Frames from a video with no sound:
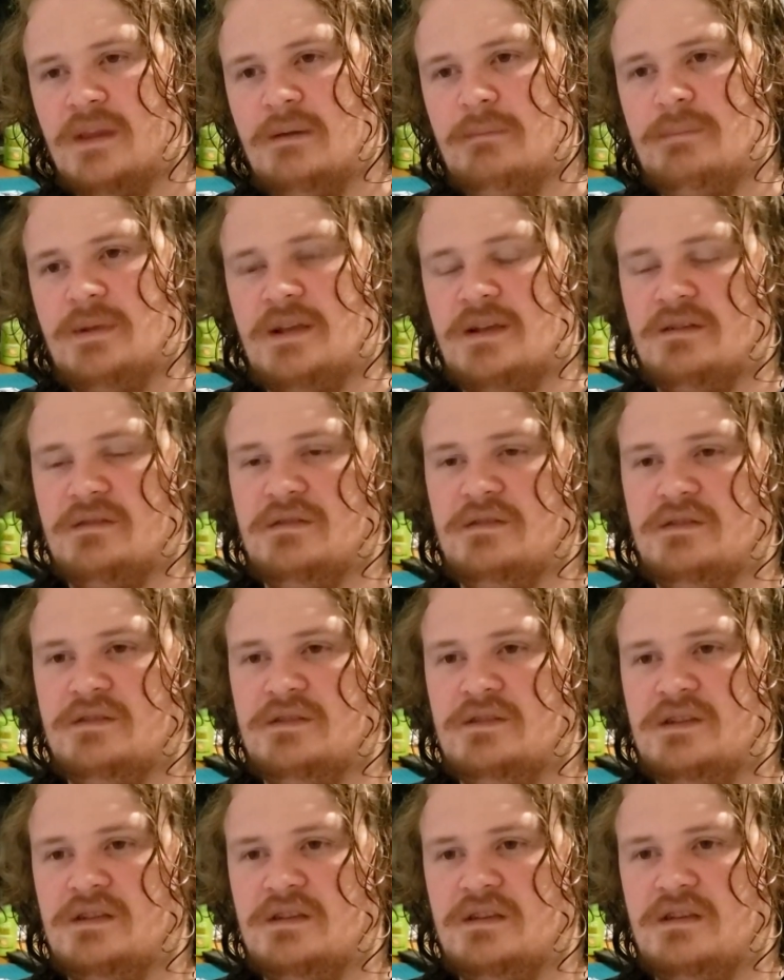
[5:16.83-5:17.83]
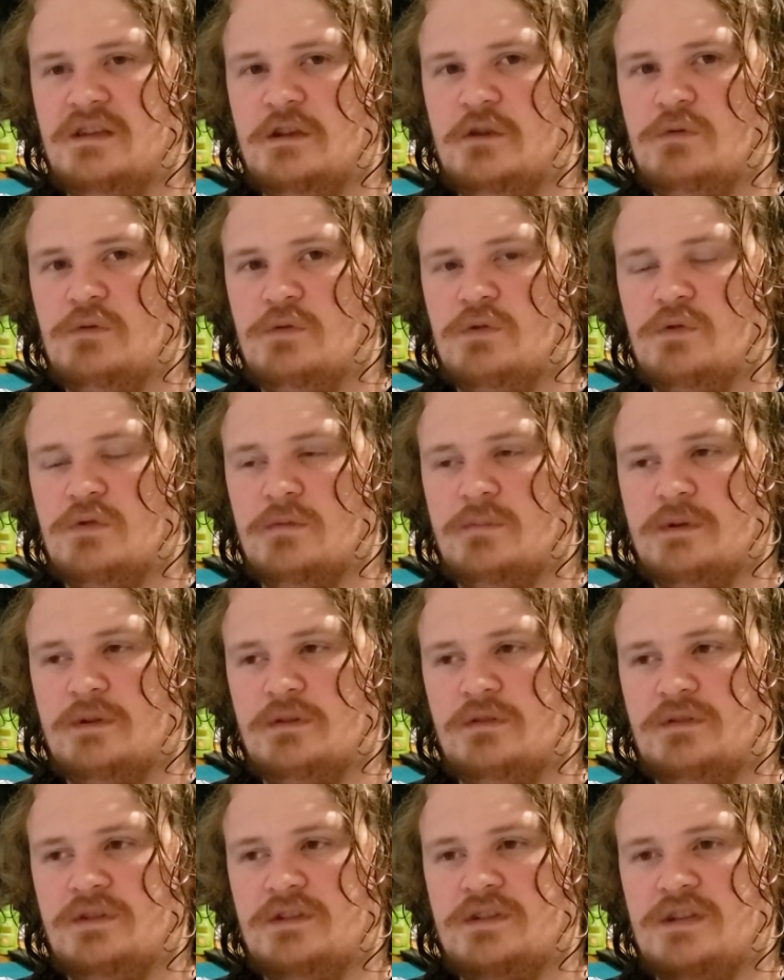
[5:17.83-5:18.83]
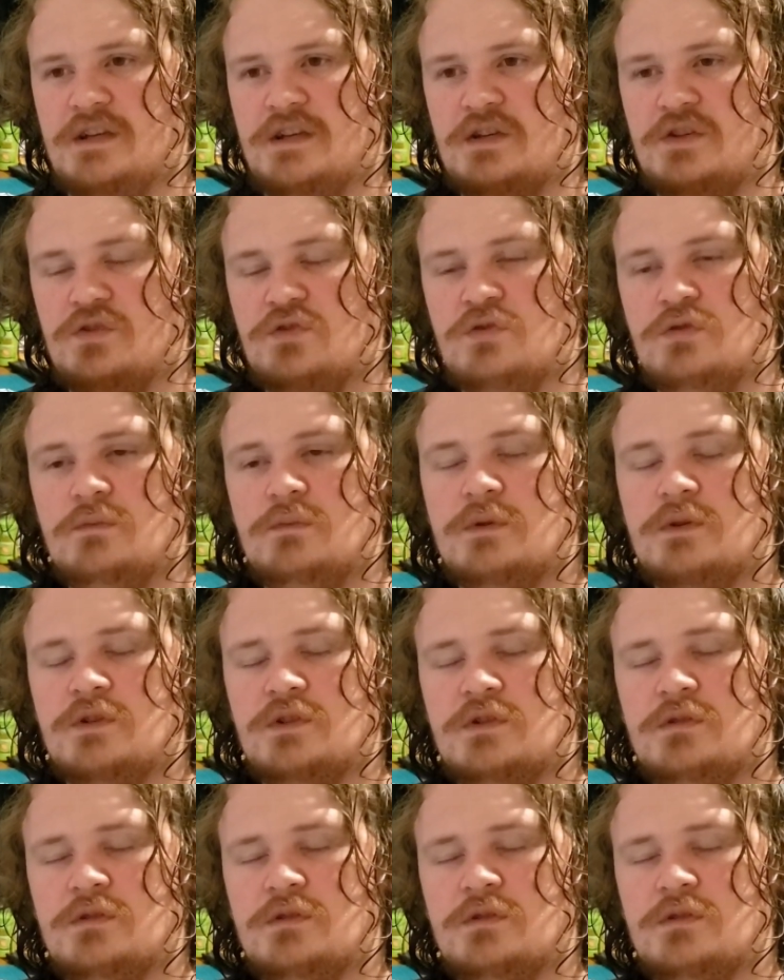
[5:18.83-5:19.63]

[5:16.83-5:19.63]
because the Gridora build is a super